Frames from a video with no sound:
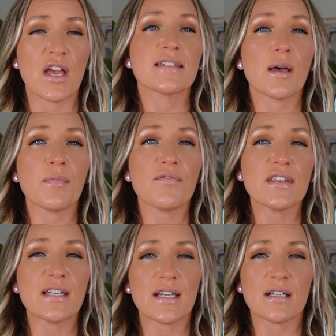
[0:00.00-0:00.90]
Some of
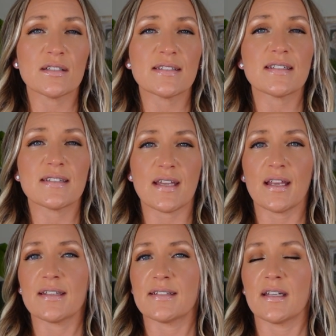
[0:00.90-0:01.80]
the tans say
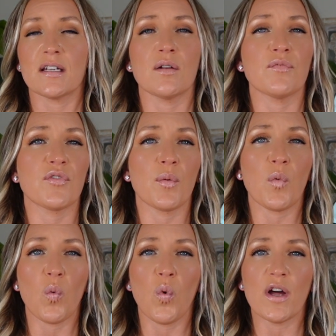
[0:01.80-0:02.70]
to sit in them from
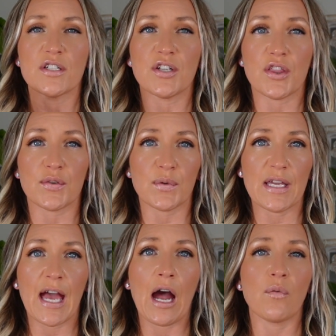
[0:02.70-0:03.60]
1 to
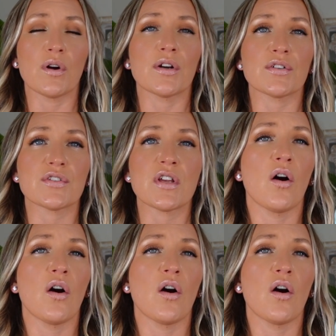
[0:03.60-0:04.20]
3 hours,